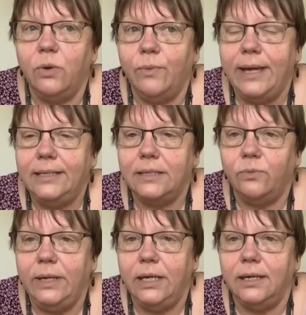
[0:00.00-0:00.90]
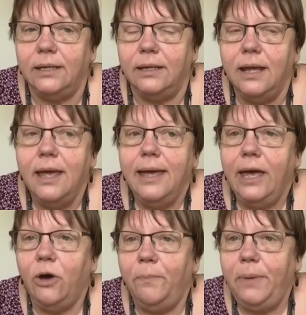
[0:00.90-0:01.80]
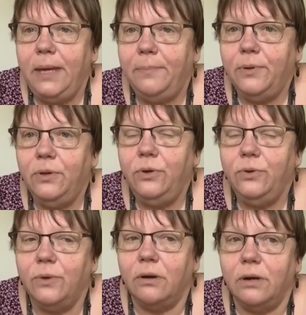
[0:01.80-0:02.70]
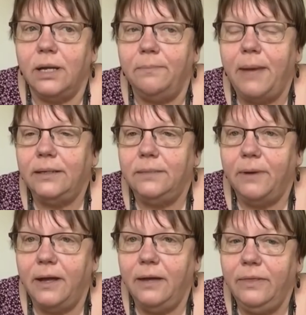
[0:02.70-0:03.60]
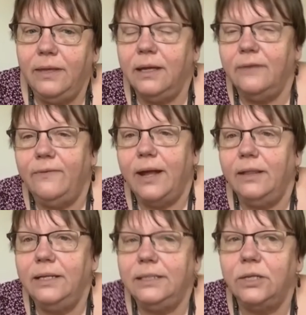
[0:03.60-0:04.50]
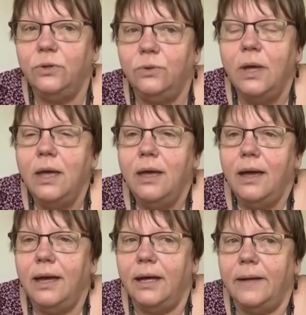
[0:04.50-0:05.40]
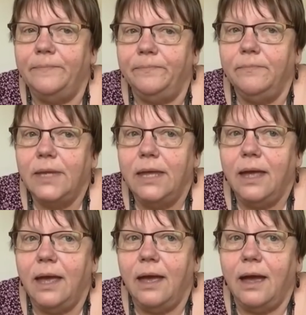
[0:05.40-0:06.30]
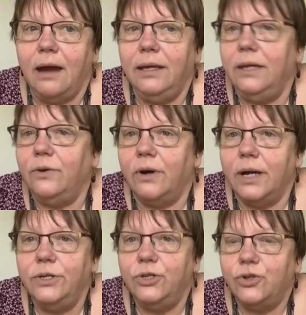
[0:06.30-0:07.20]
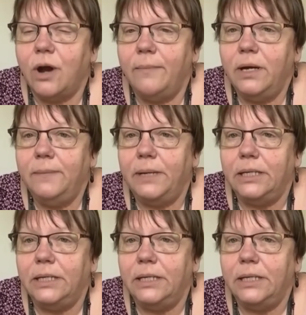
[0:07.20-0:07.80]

at ways that we can help people who are impacted by the gun violence, who are under trauma,